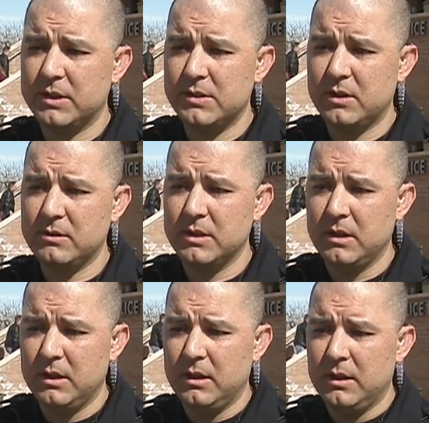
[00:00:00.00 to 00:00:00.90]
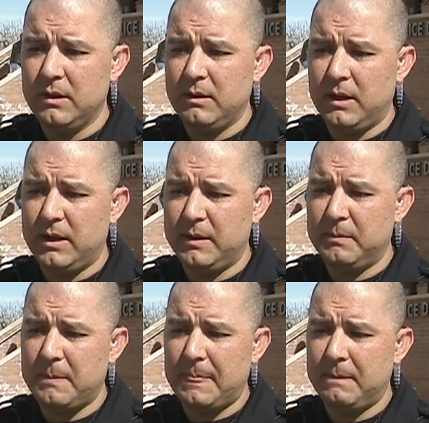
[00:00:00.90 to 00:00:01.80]
concerned.
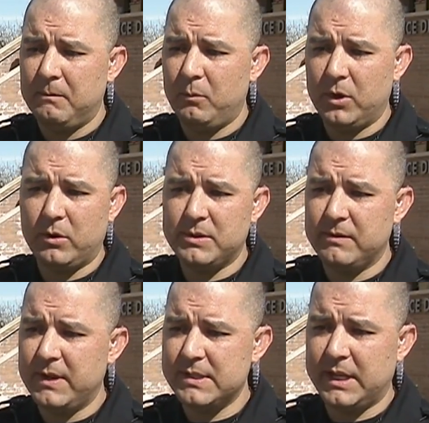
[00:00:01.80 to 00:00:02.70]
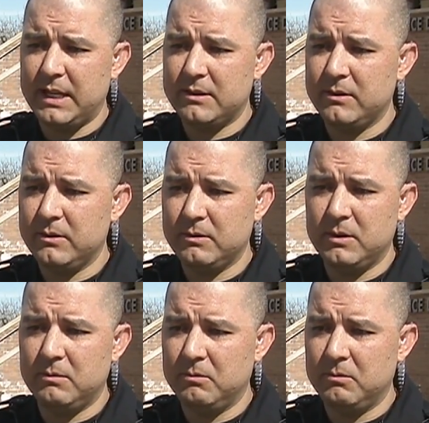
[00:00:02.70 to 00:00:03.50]
Um, we are going to investigate through